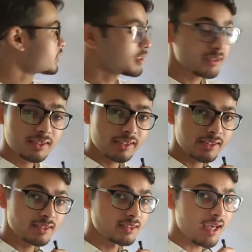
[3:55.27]
this
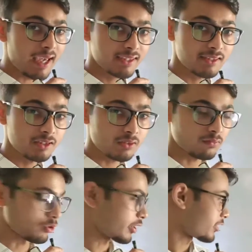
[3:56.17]
is the axis
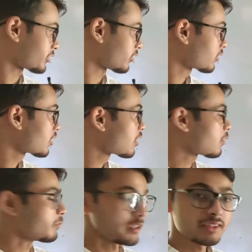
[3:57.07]
of rotation,
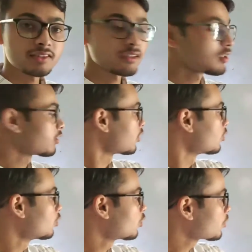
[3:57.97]
means the
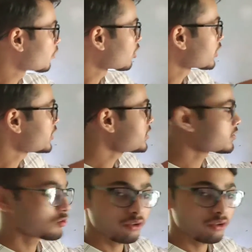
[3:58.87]
whole body is